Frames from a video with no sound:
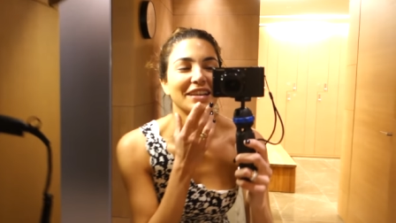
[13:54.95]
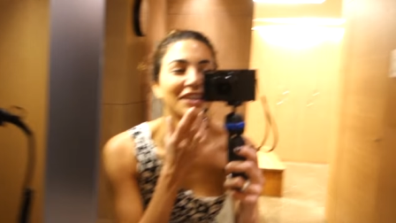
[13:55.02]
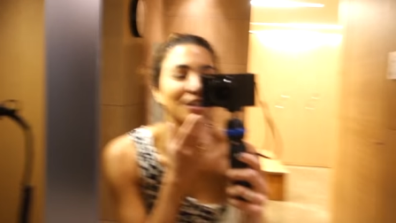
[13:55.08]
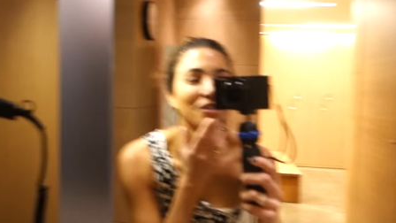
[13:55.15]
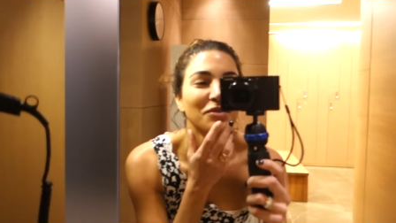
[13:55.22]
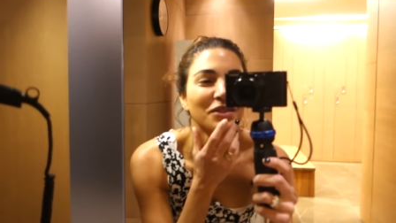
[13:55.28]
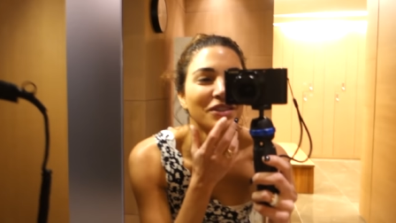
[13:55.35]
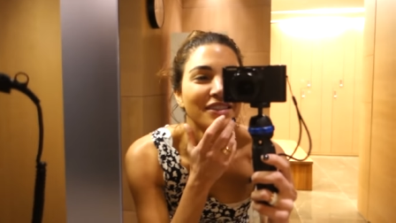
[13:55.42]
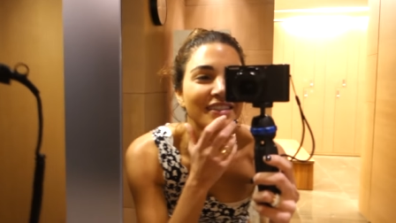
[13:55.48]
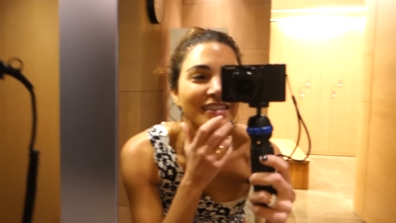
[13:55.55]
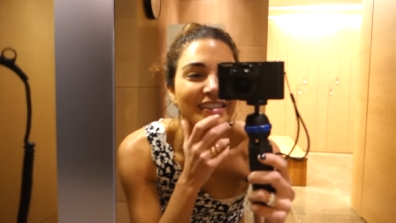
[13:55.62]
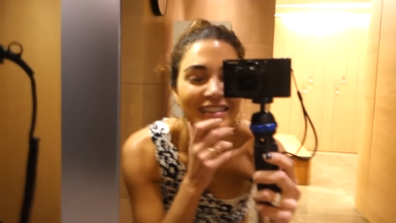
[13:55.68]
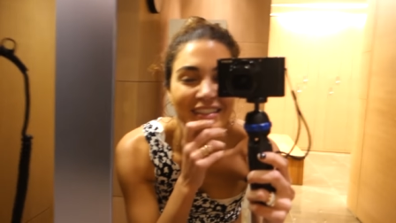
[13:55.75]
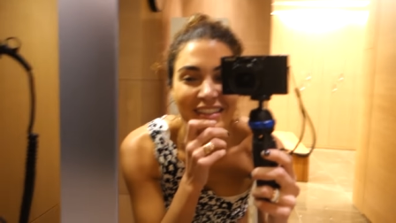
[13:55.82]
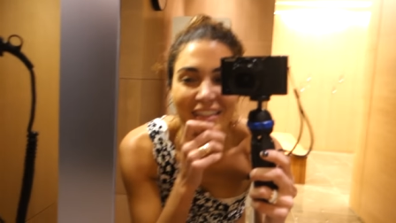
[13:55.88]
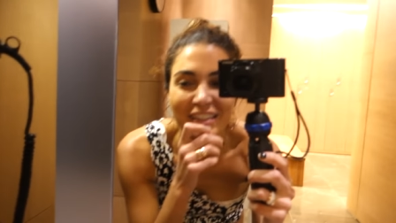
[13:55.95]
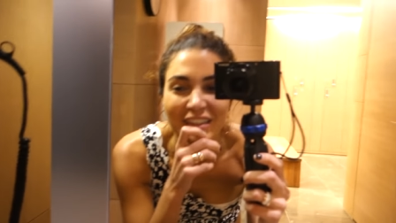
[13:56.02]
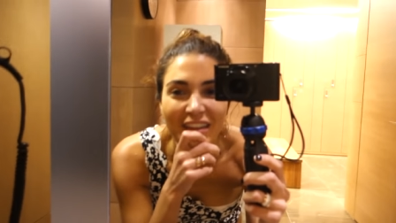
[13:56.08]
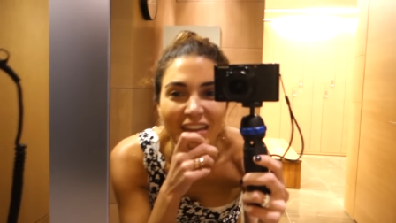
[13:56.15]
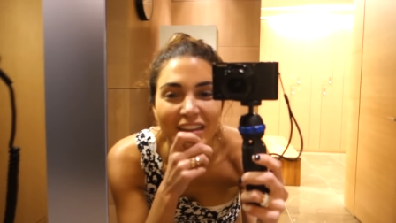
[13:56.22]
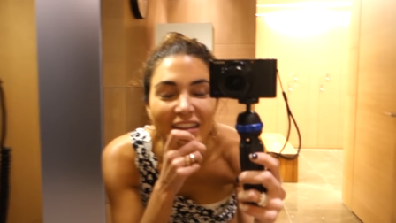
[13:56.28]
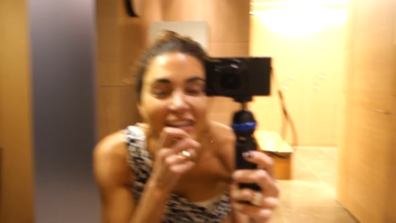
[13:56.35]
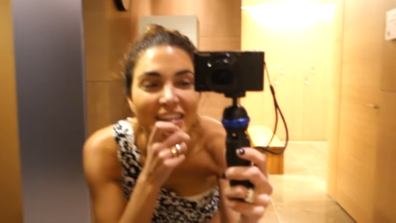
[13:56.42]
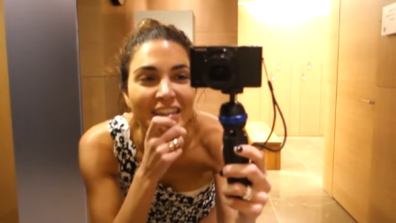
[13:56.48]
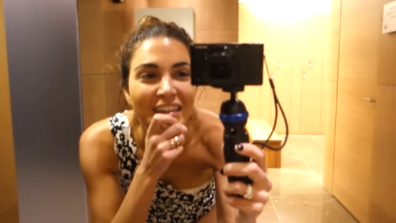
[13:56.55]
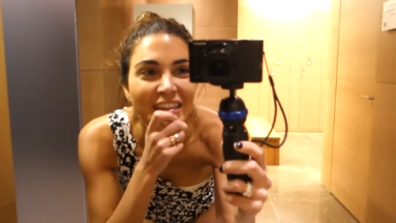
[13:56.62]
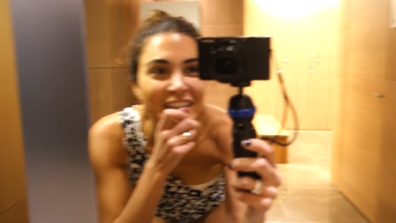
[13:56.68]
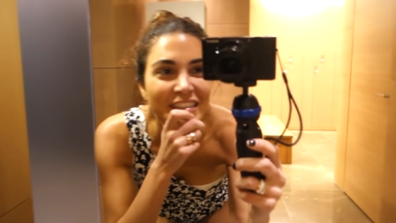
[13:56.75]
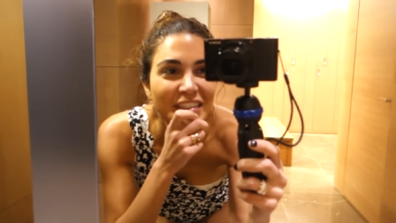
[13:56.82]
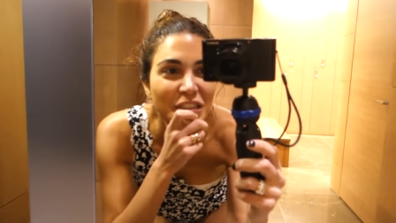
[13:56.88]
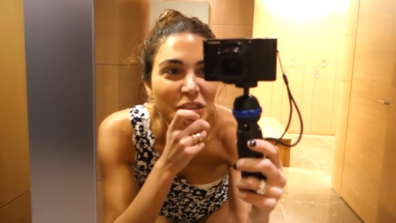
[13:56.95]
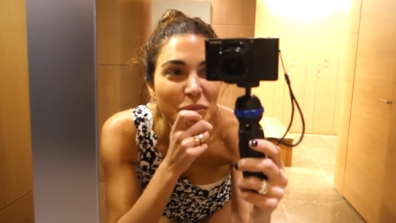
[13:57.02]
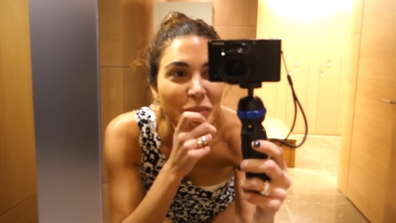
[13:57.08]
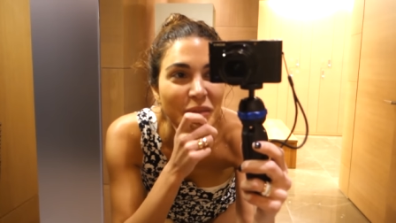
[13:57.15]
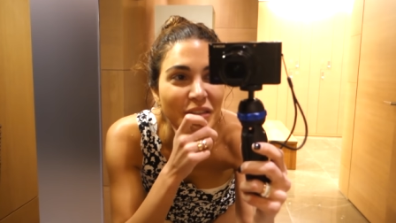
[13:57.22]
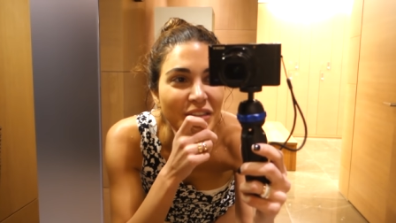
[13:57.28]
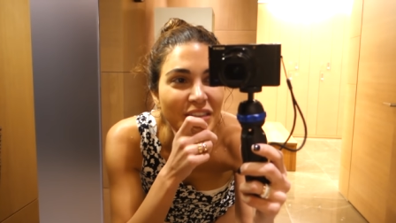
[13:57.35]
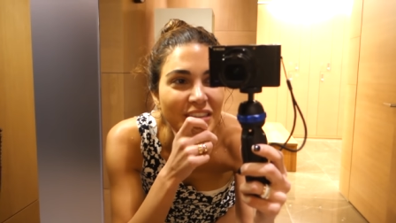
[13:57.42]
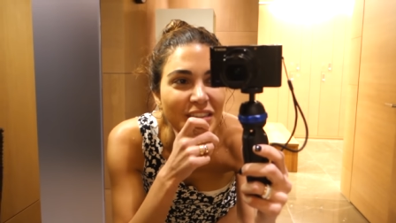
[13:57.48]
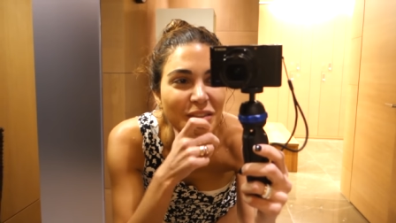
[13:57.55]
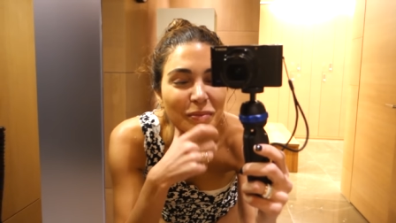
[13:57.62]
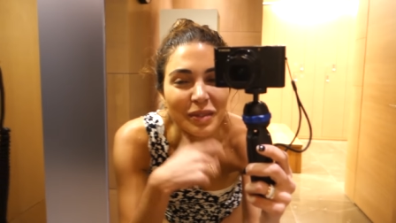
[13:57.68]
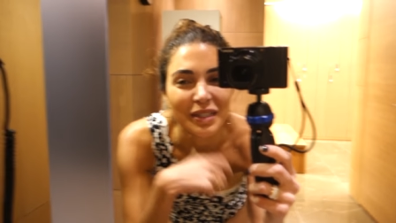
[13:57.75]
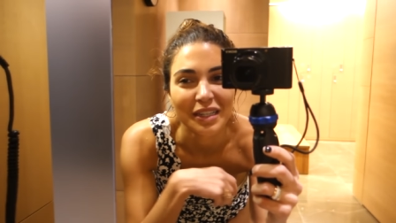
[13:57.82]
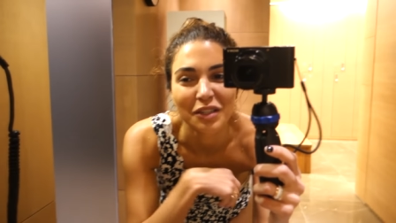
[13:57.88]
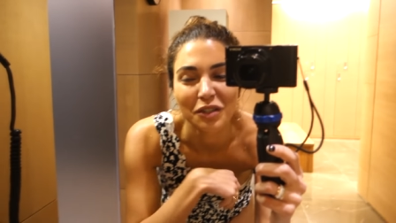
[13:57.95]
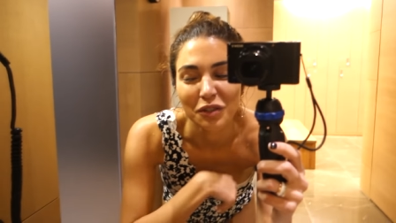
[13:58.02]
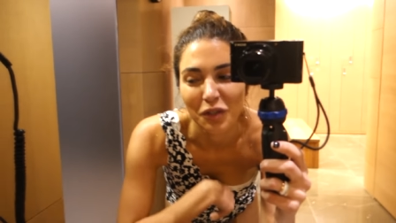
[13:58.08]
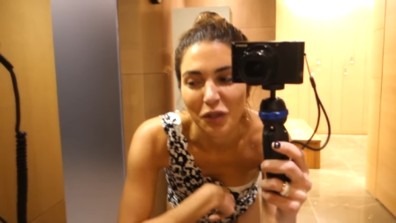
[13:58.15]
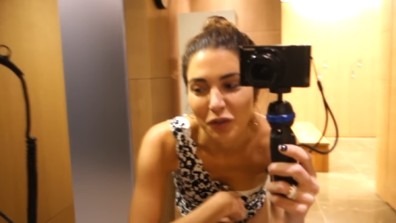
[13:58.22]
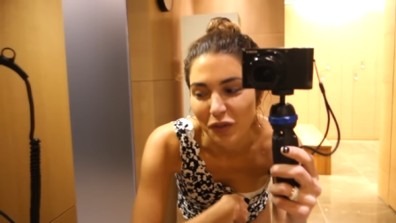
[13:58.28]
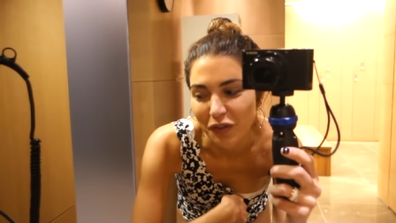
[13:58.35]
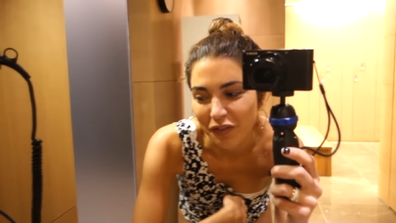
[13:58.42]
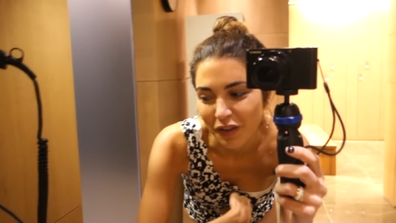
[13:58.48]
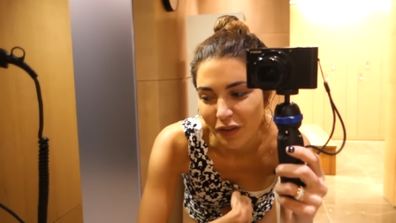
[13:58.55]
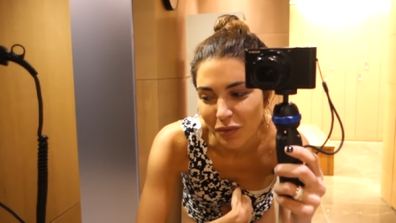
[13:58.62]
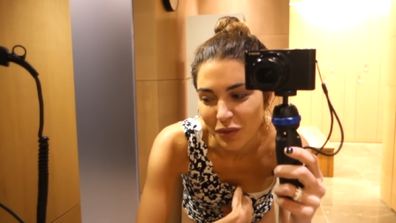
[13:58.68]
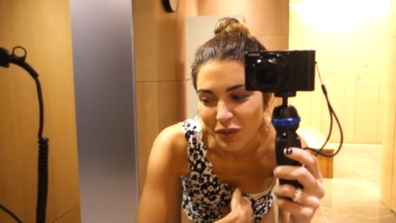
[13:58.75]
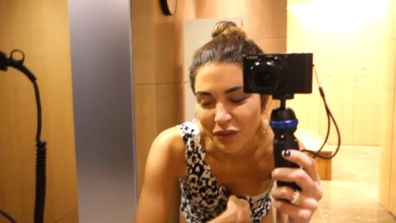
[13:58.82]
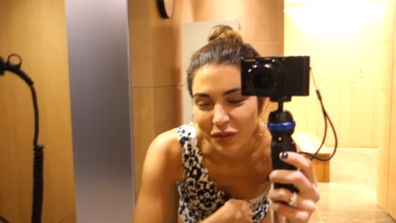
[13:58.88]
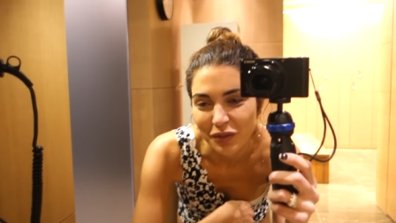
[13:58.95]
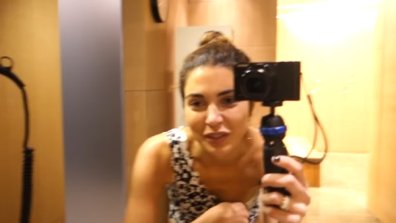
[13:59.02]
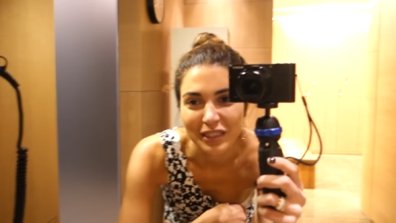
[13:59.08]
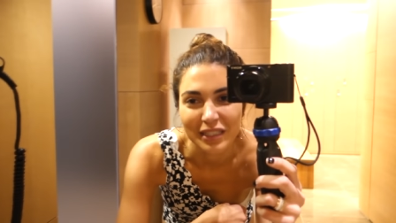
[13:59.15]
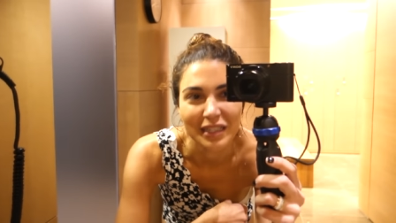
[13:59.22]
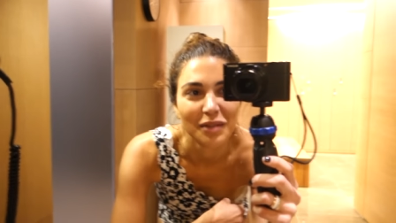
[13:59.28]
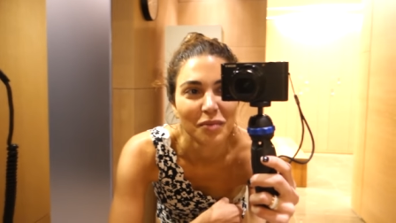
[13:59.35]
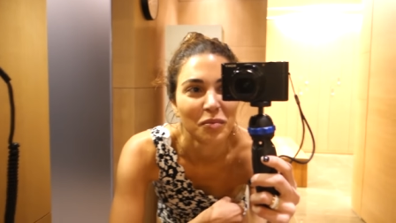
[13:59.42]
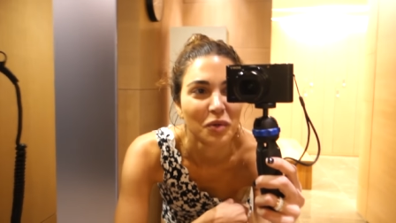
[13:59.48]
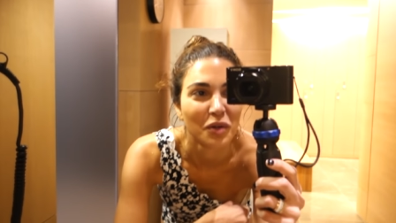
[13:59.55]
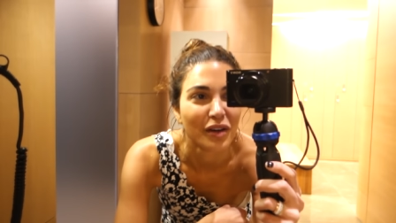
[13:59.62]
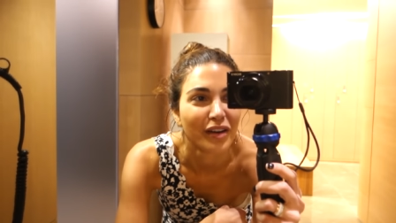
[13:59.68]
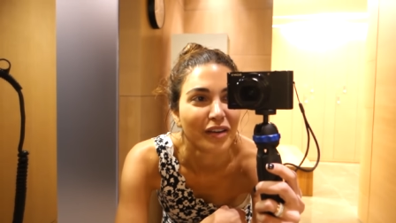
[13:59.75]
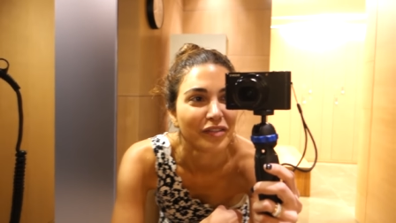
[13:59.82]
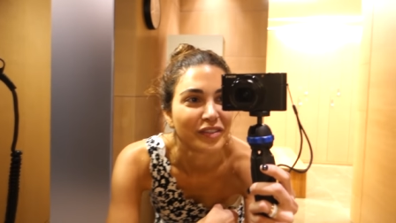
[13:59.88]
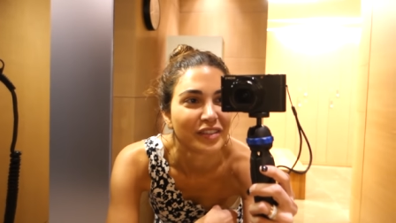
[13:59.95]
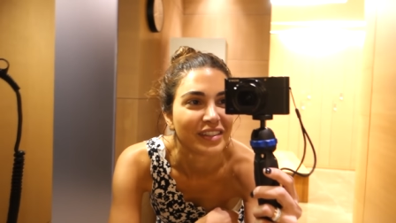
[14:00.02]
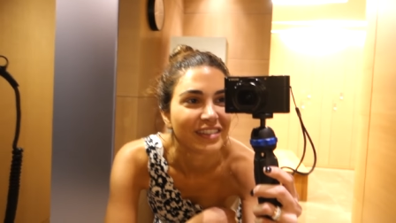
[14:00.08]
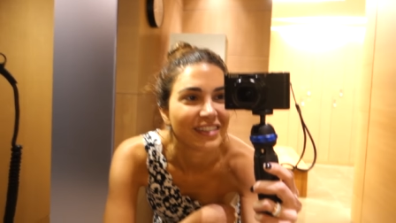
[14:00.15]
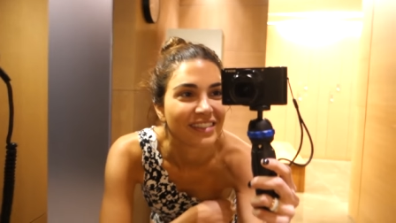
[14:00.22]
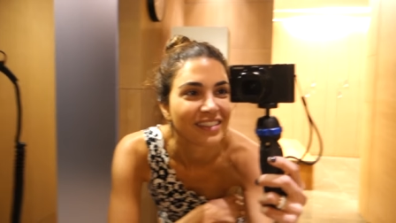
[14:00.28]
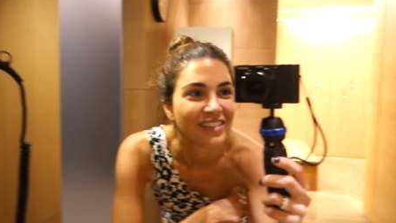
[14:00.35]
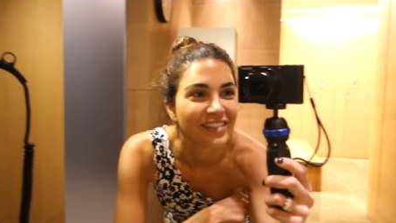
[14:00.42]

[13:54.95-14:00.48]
It was a nice experience, but I don't know if I would do it more often